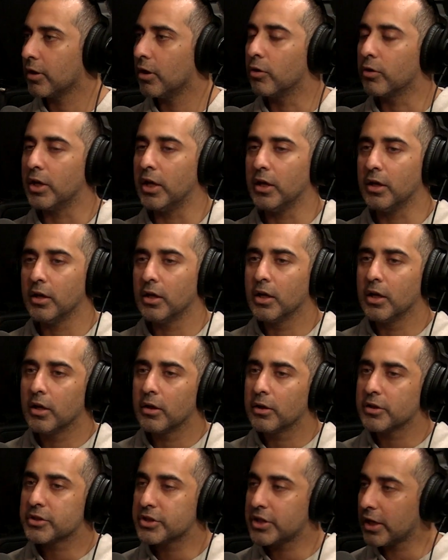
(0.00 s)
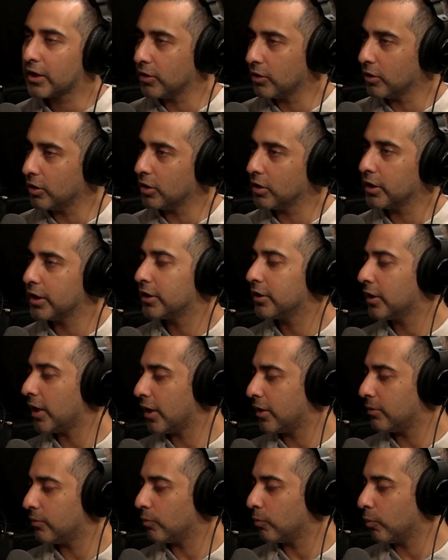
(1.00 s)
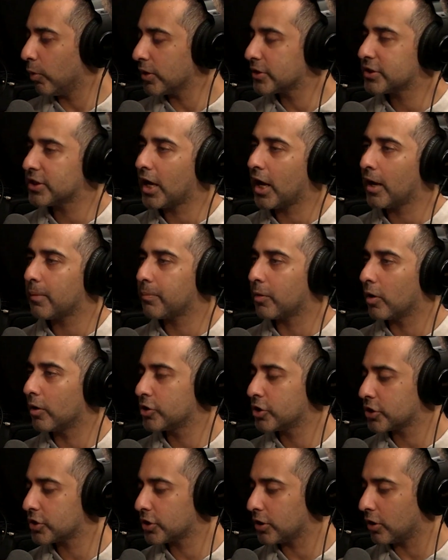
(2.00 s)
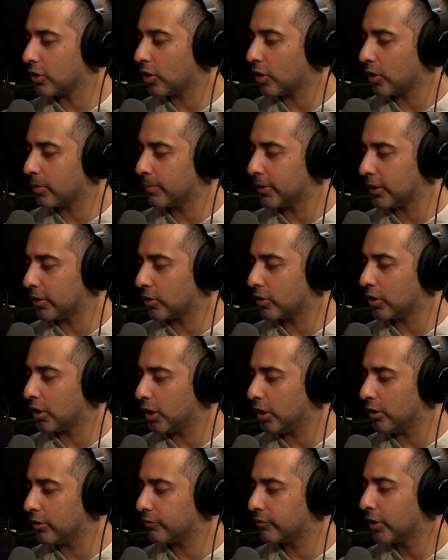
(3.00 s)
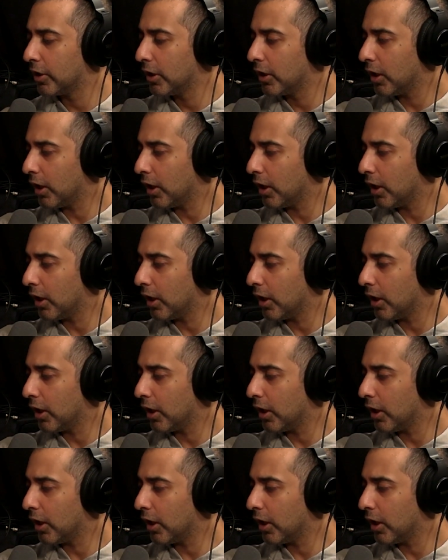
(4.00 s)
Okay. Signal and WhatsApp are just a harbinger of